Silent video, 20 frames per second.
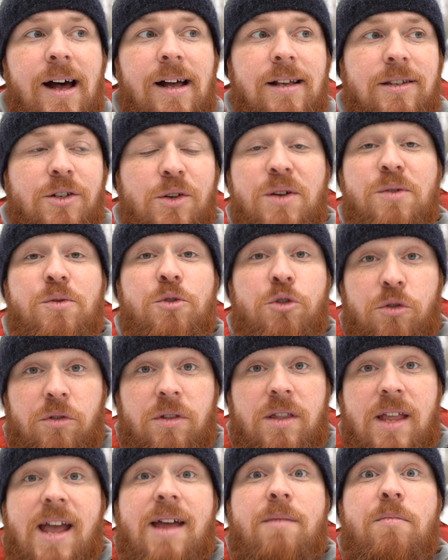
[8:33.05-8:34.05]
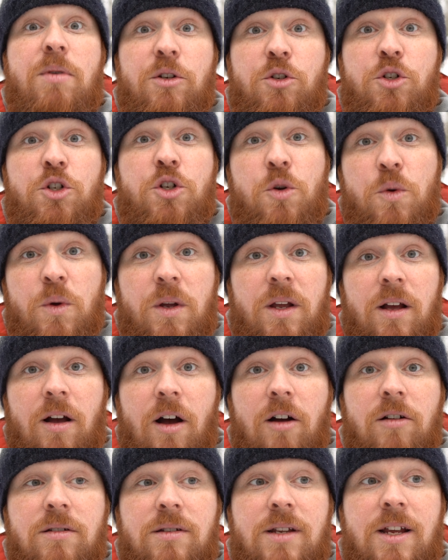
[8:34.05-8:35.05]
So they had been chewing
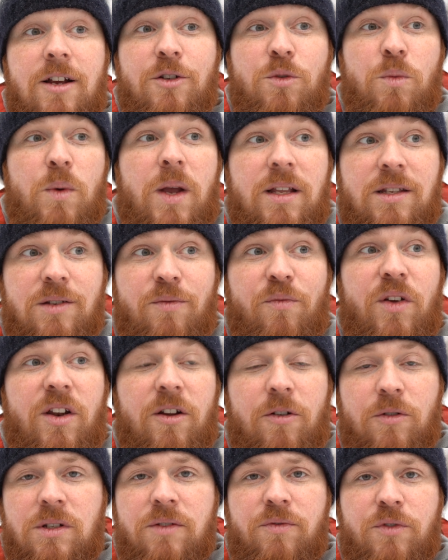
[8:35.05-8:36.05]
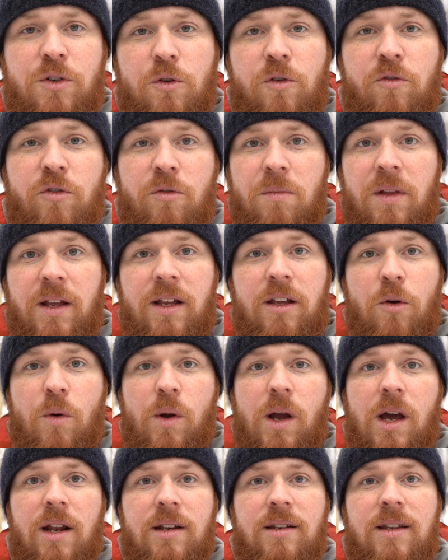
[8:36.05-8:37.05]
our stairs, and we had some videos of 2 of them like
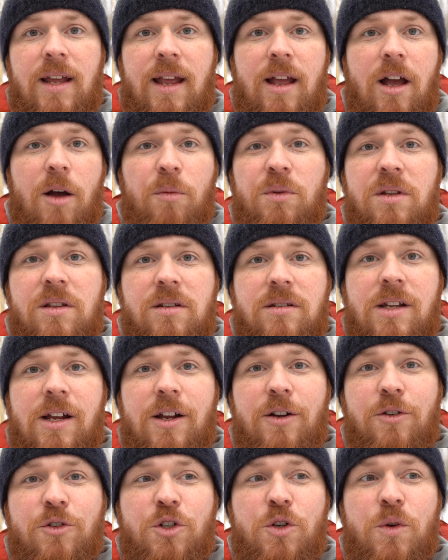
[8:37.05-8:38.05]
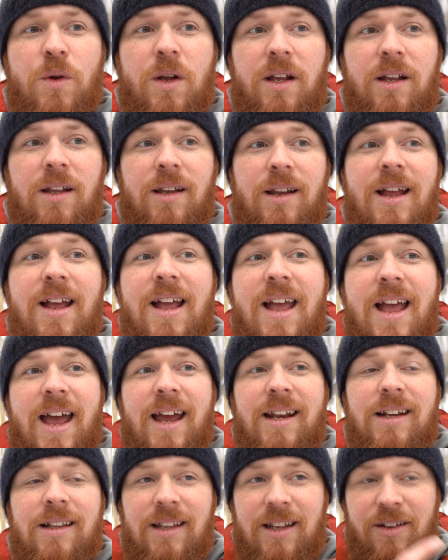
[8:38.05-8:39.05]
going on a date up to the stairs, chewing
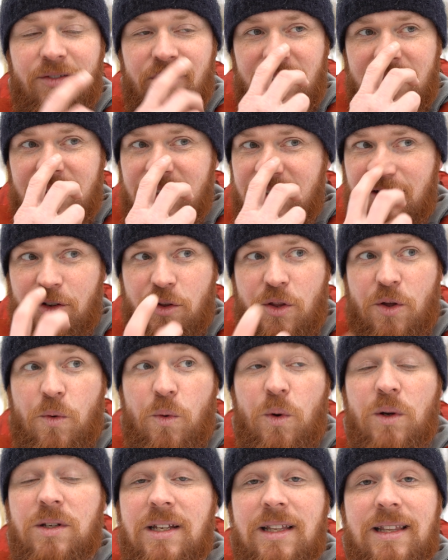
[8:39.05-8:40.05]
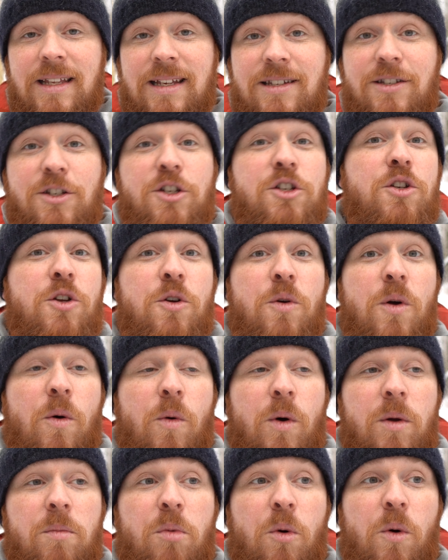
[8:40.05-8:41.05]
and leaving. So there was at least 2 at
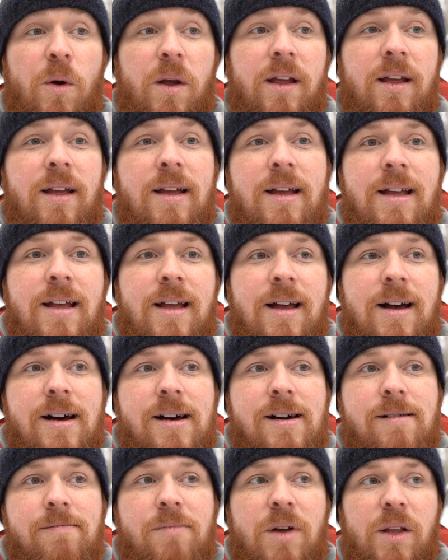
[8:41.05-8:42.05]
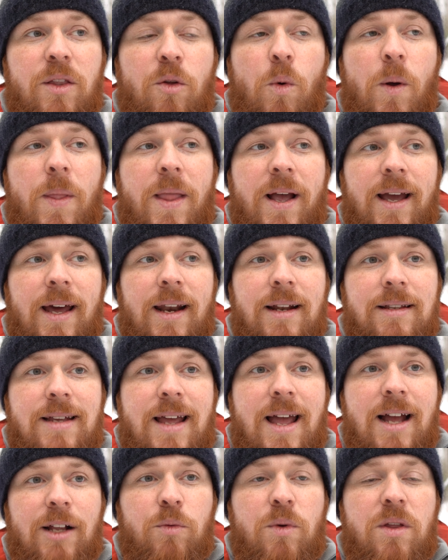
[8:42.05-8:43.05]
one point, and the one that got
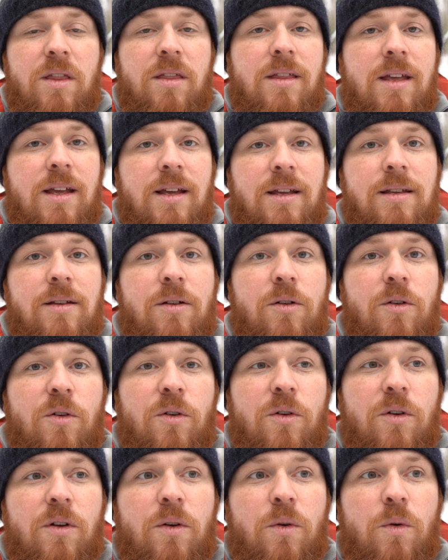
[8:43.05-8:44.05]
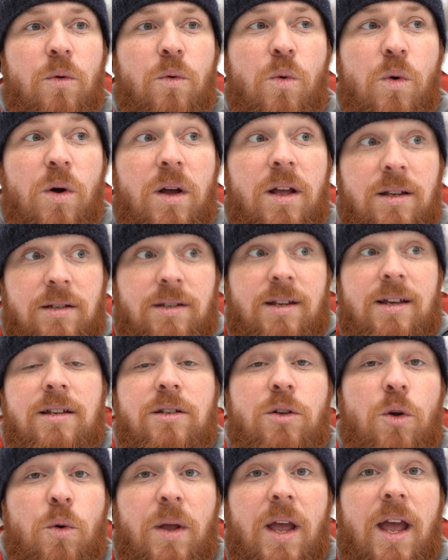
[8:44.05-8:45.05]
attacked we think
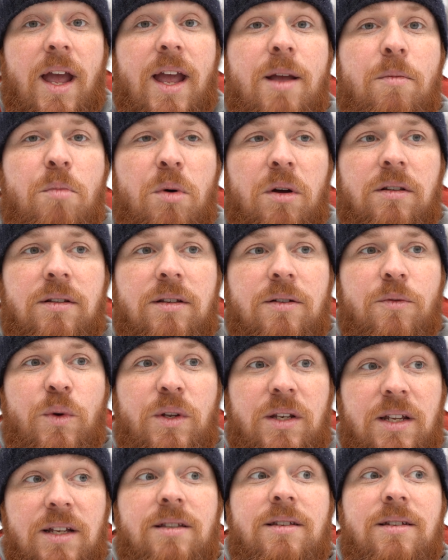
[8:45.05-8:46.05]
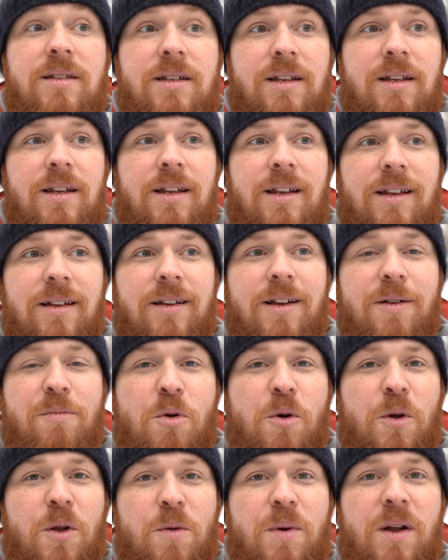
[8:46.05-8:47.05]
is okay, but we did see a
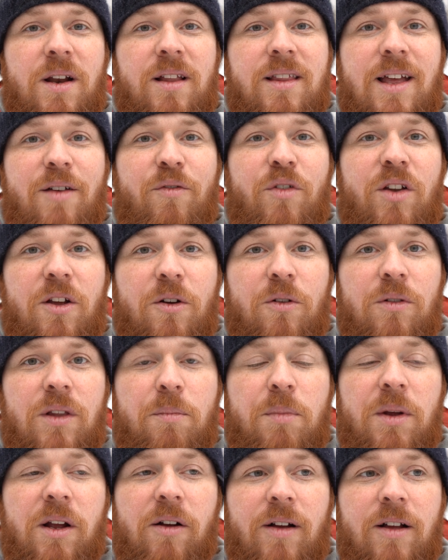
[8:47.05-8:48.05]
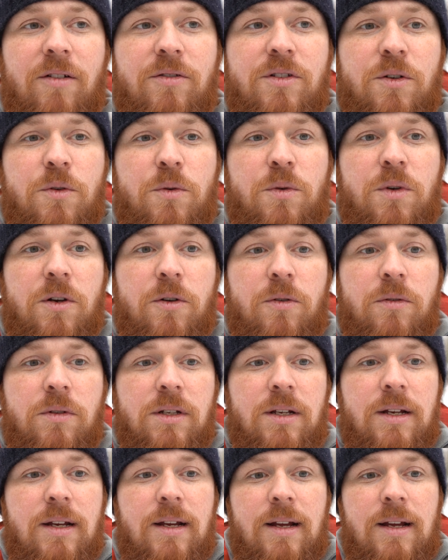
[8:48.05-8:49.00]
porcupine in that video limping around, so who knows.